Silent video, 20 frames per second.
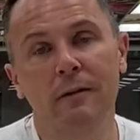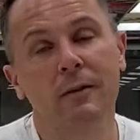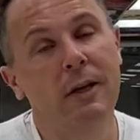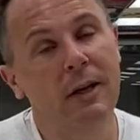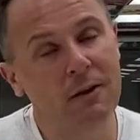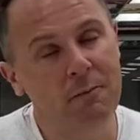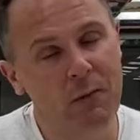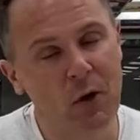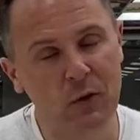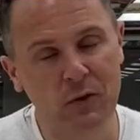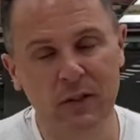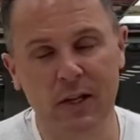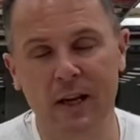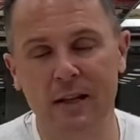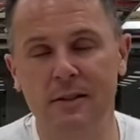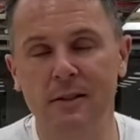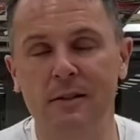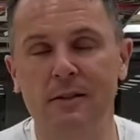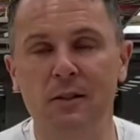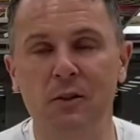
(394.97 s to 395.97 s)
In most
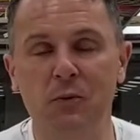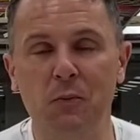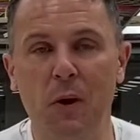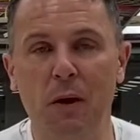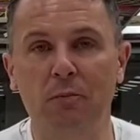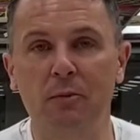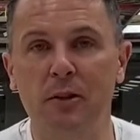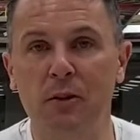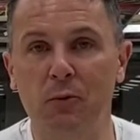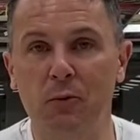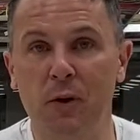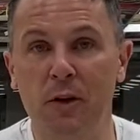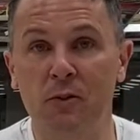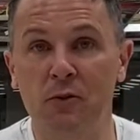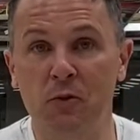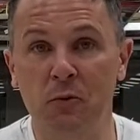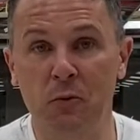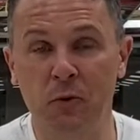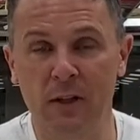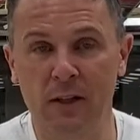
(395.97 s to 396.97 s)
cases, it's probably the
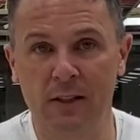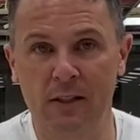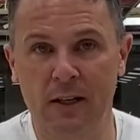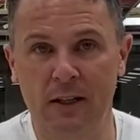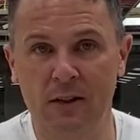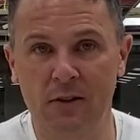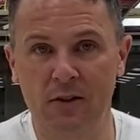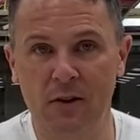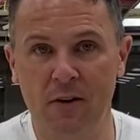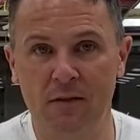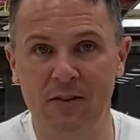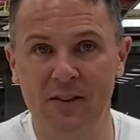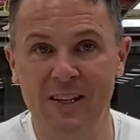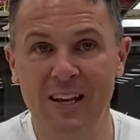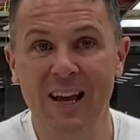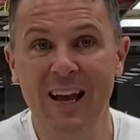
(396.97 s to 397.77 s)
restroom or the attendance office.